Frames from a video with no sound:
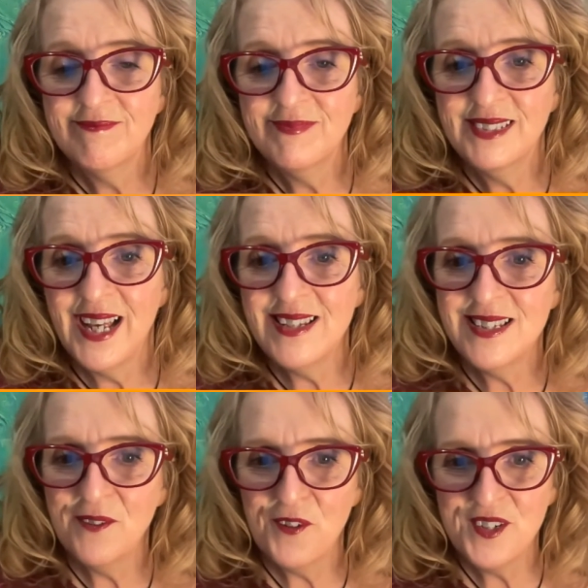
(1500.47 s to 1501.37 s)
that's
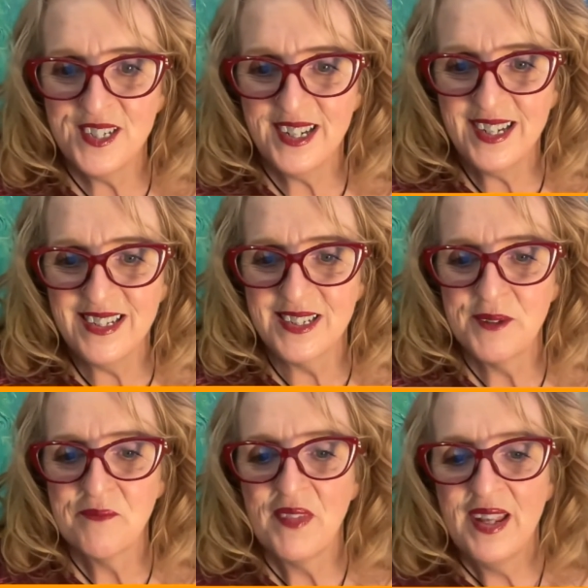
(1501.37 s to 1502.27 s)
it for tonight.
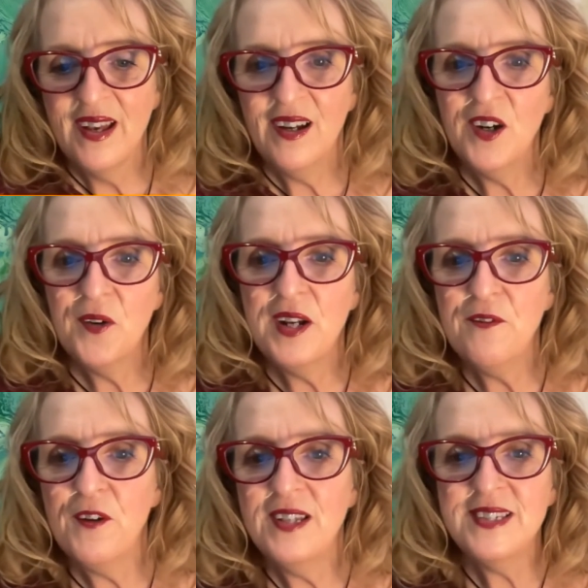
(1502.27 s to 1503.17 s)
All right,
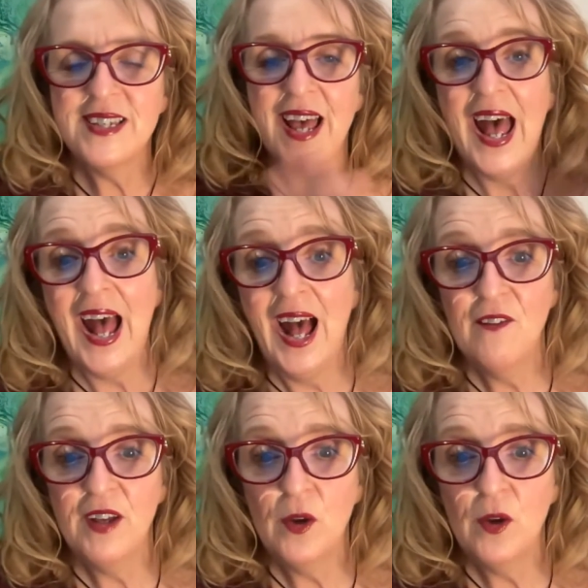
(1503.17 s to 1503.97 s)
friends, have a